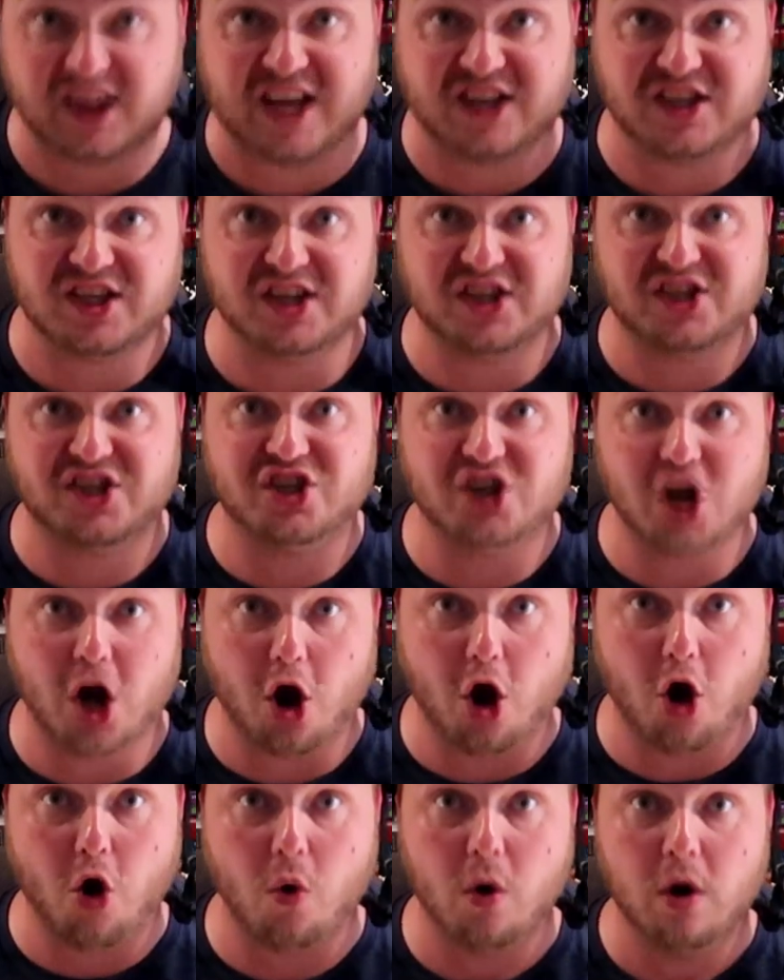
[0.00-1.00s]
This is
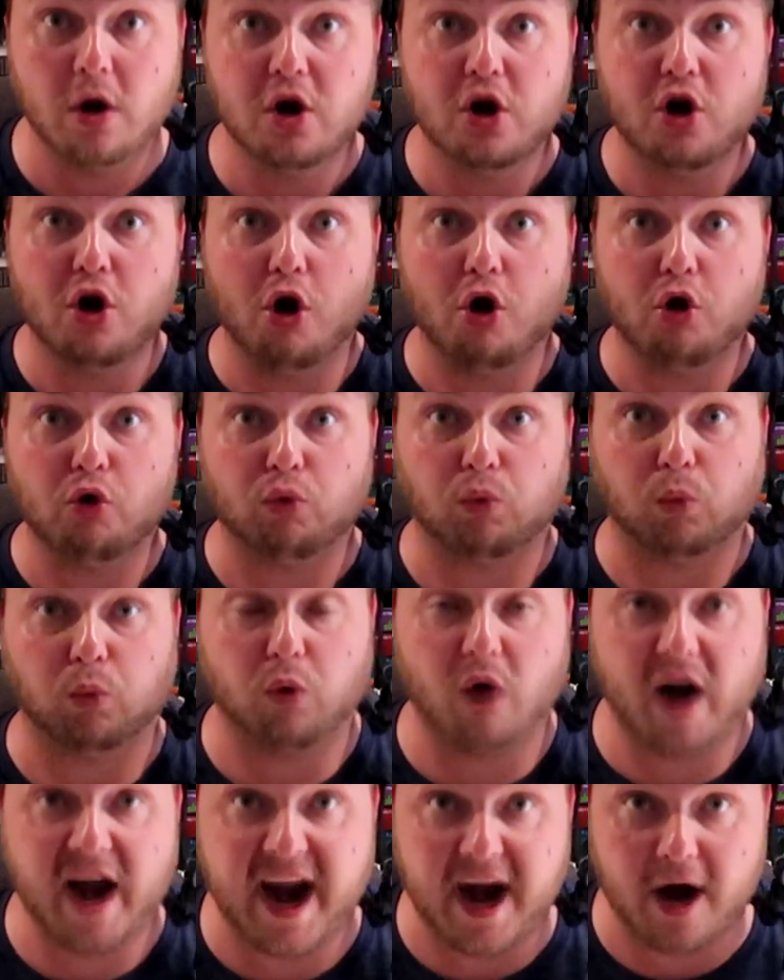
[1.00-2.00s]
so
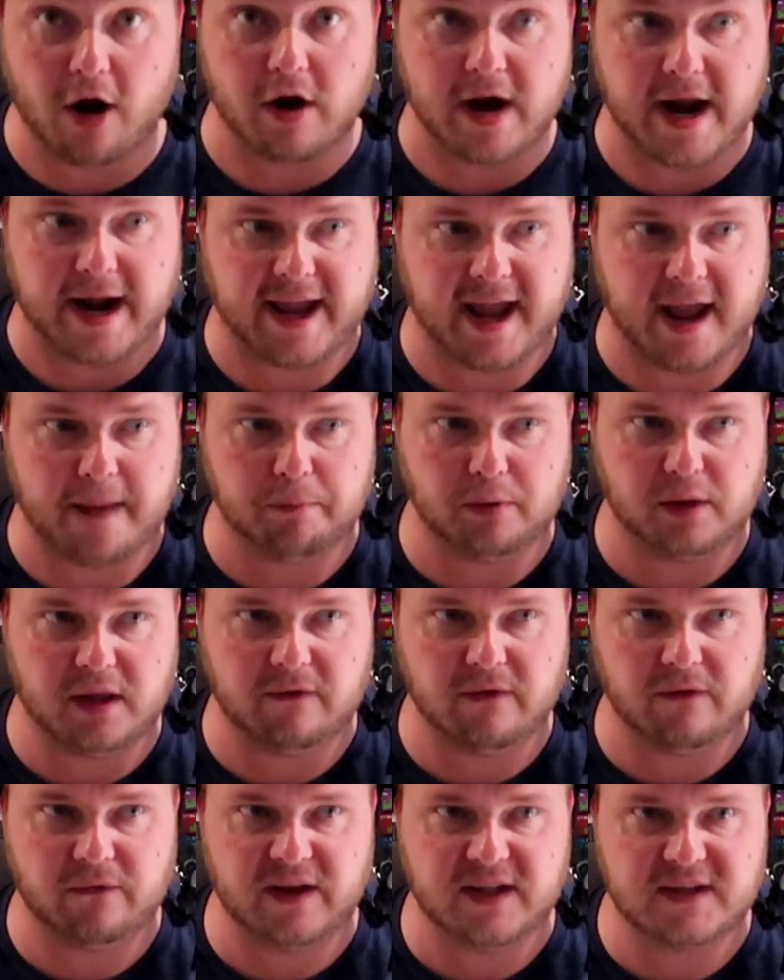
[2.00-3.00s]
rare, and I can't
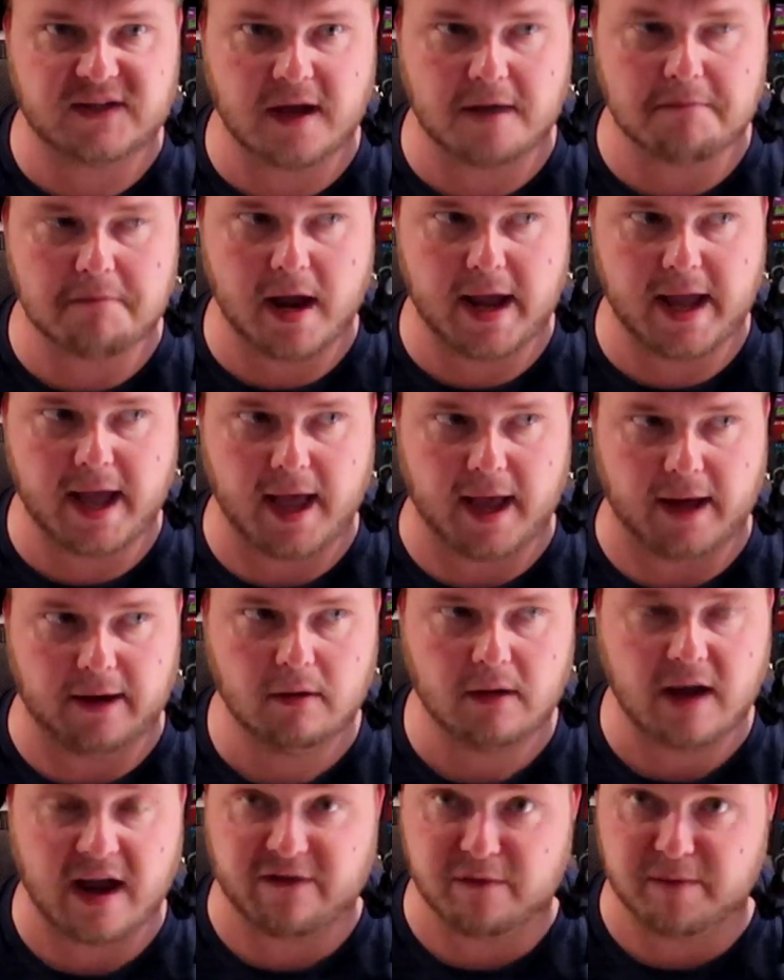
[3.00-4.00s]
believe it fits on my head.
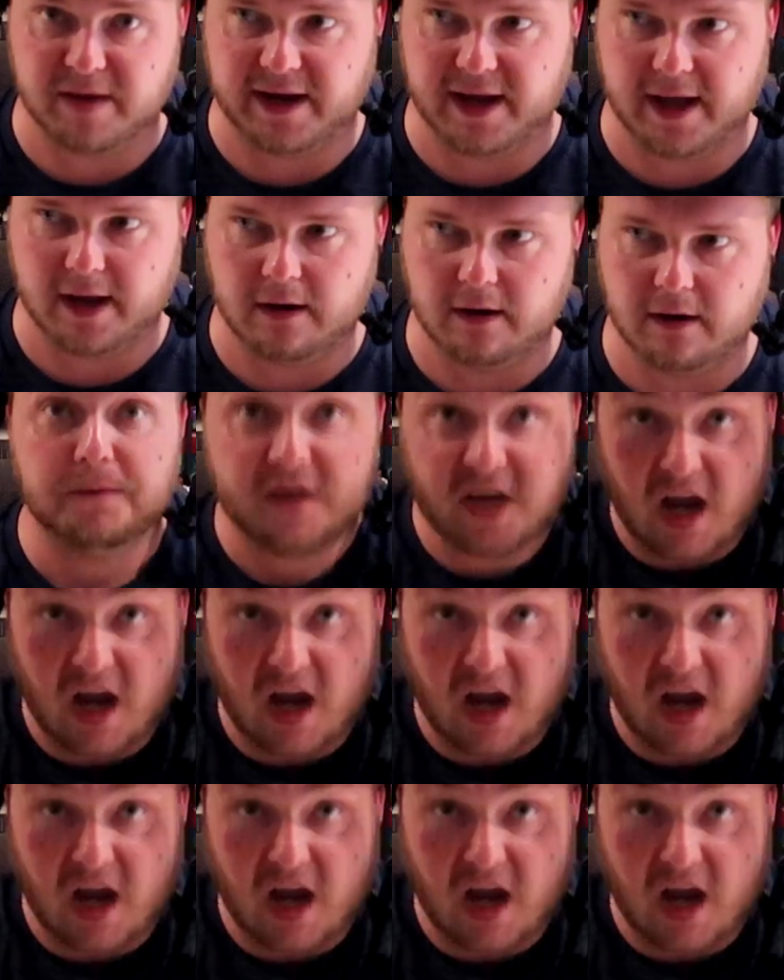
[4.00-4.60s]
I have a big head.